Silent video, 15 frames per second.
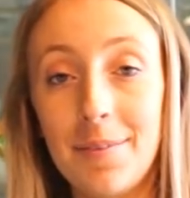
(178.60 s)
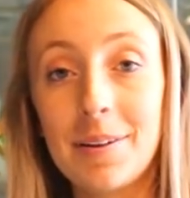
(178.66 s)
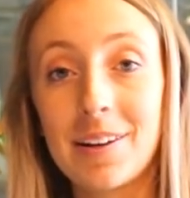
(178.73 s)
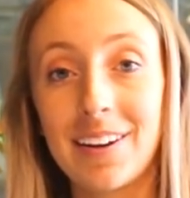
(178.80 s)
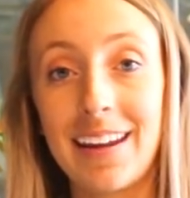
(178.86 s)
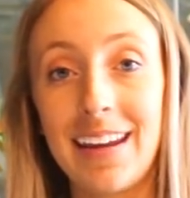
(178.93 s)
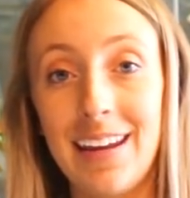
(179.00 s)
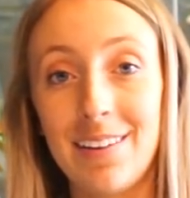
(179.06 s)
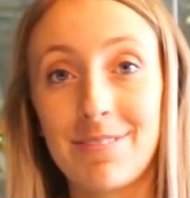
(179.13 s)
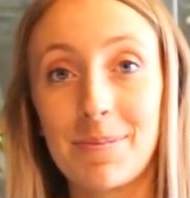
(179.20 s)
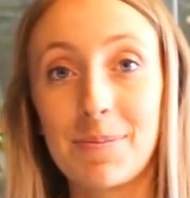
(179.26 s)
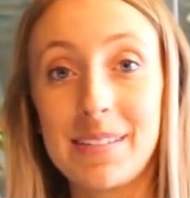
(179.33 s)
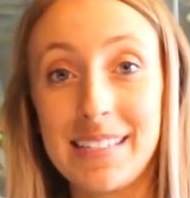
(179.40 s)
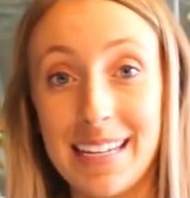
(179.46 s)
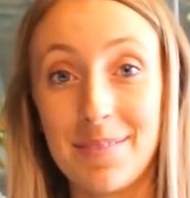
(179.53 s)
we're going to hear
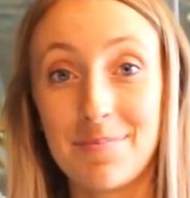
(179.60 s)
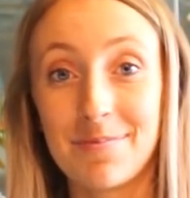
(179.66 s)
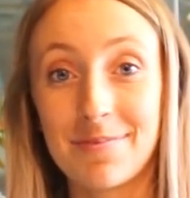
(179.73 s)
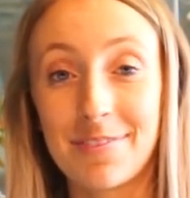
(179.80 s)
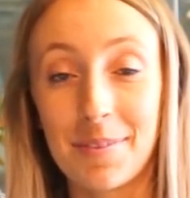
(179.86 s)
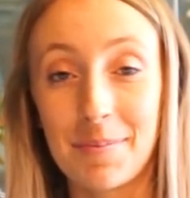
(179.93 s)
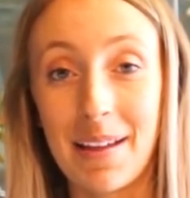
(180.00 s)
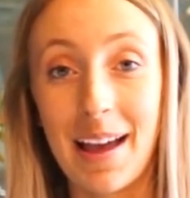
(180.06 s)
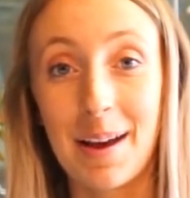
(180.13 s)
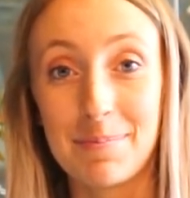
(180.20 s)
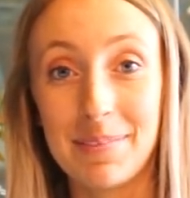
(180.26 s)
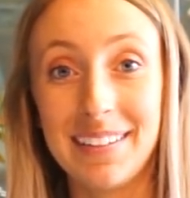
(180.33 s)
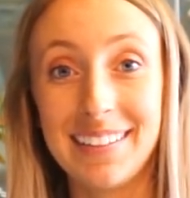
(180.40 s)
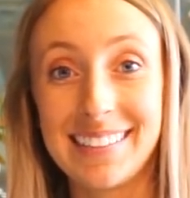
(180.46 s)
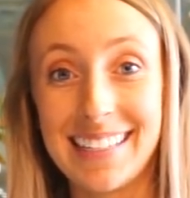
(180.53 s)
from Sim from the
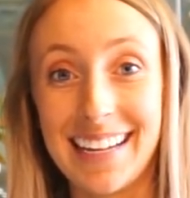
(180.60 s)
Happiness